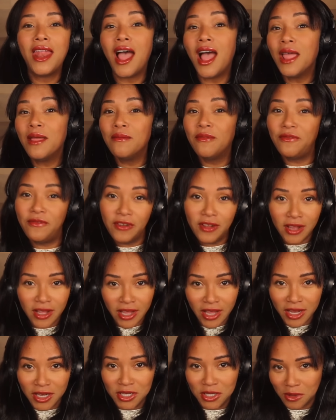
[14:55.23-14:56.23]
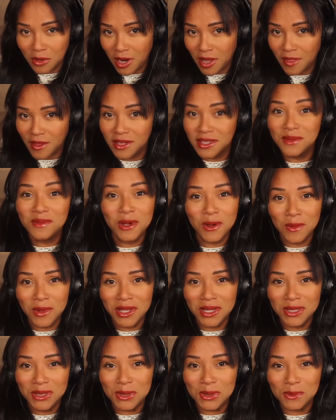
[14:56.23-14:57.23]
I am fully enjoying this
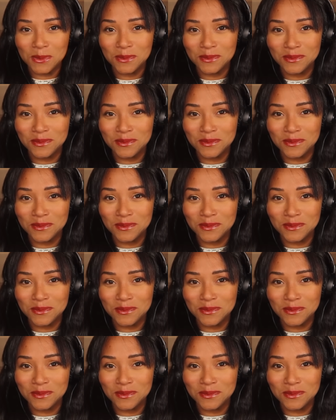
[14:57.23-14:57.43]
moment.